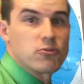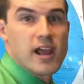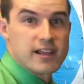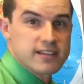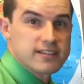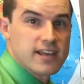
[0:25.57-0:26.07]

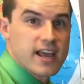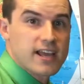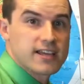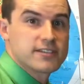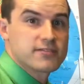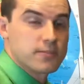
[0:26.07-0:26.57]

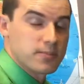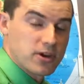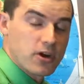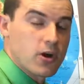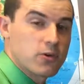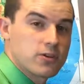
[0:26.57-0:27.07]
recognize from
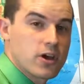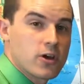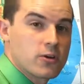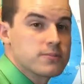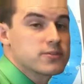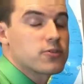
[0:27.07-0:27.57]
their own
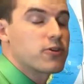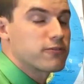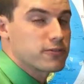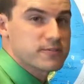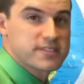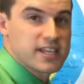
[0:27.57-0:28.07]
homes or
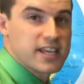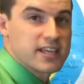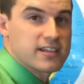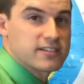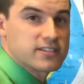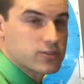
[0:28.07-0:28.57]
from seeing
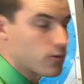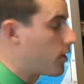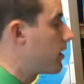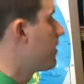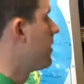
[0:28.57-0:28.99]
at a store.